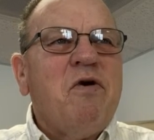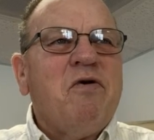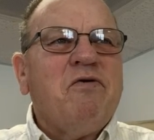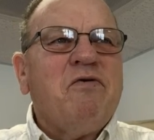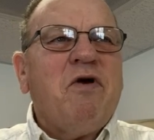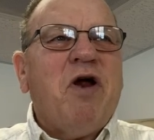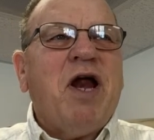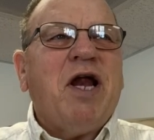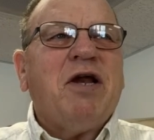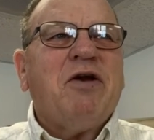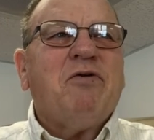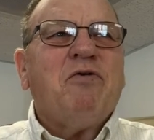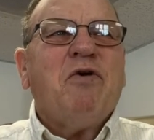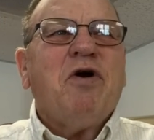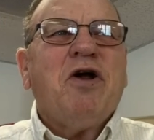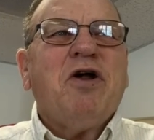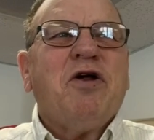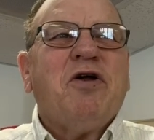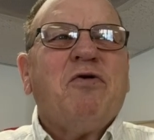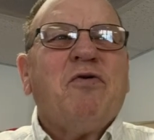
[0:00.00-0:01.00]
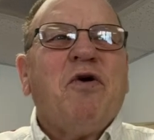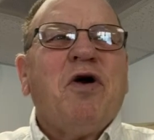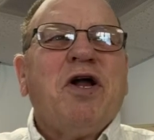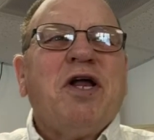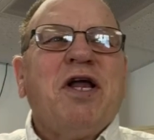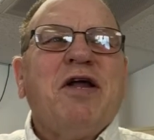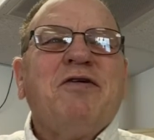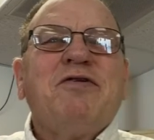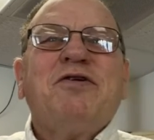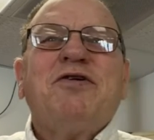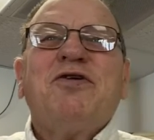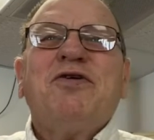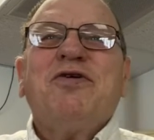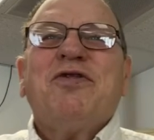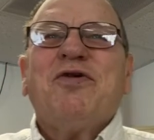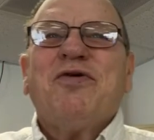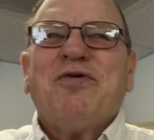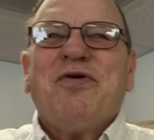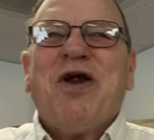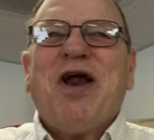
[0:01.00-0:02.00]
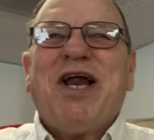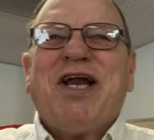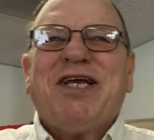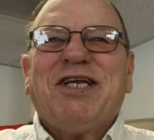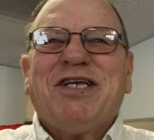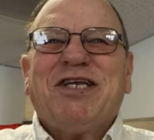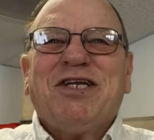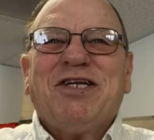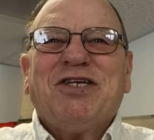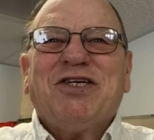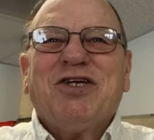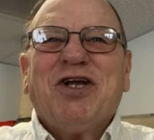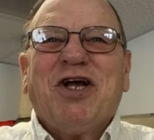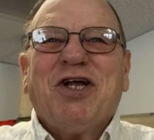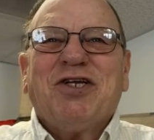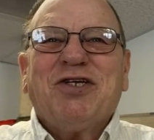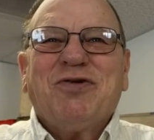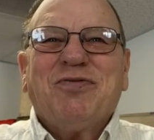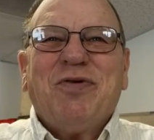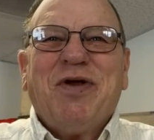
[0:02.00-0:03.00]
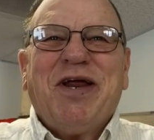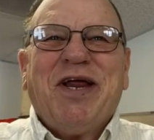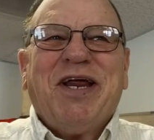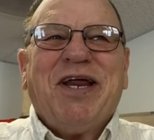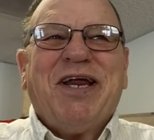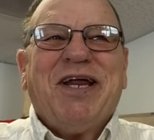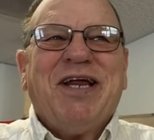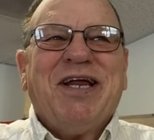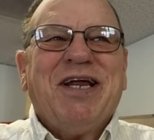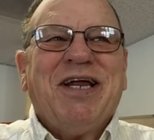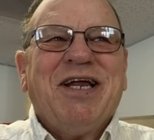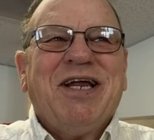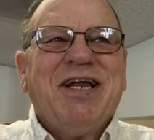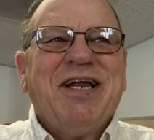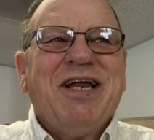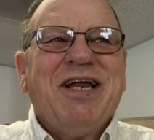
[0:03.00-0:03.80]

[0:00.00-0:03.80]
What gives you the right to judge me?